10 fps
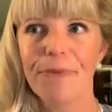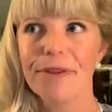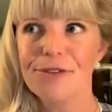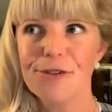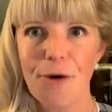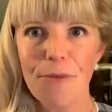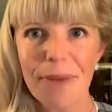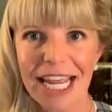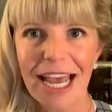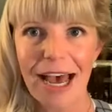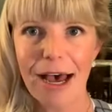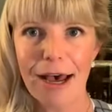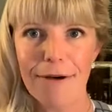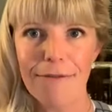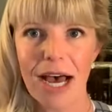so many
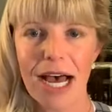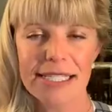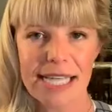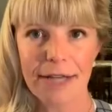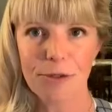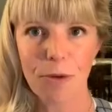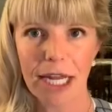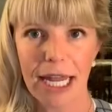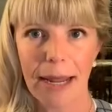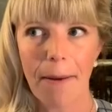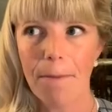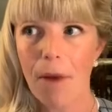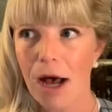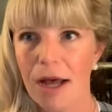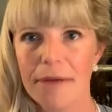of us as working
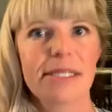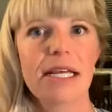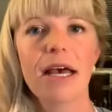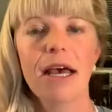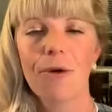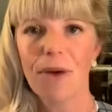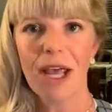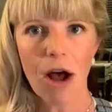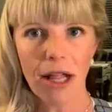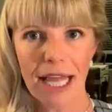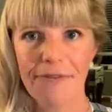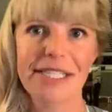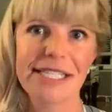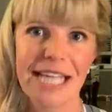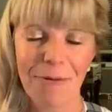moms, we all have
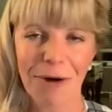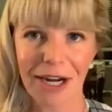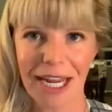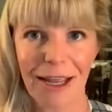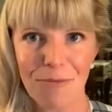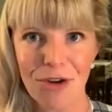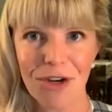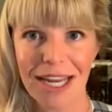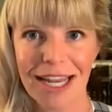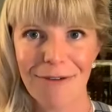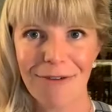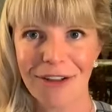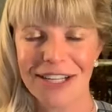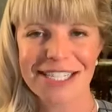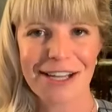this network and community of
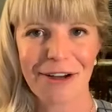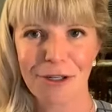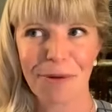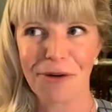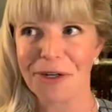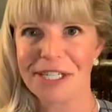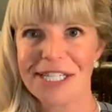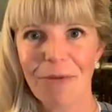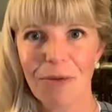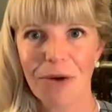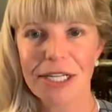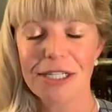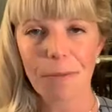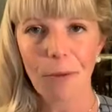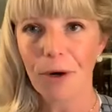all these entrepreneurs that we want to
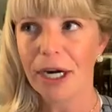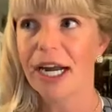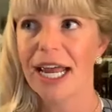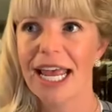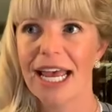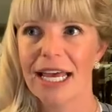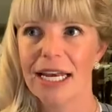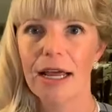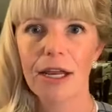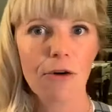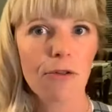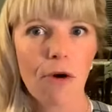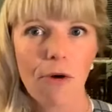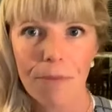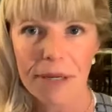support, and your
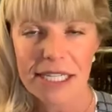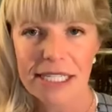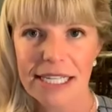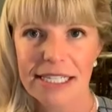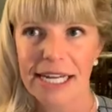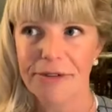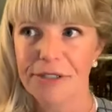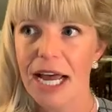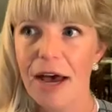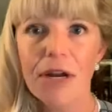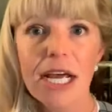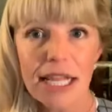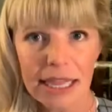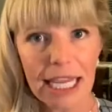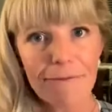local businesses downtown.
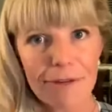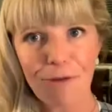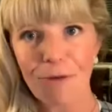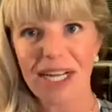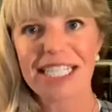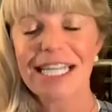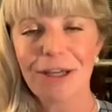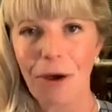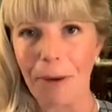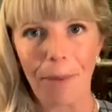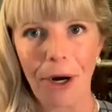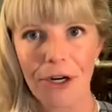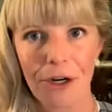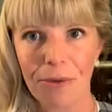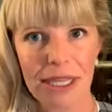Think of different ways that you can
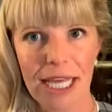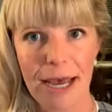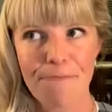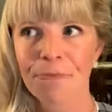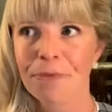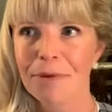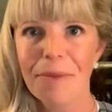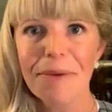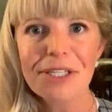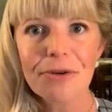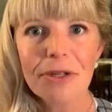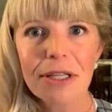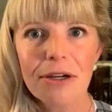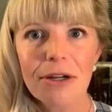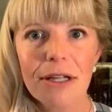partner with them. Maybe do a
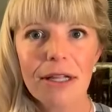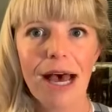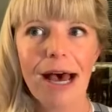little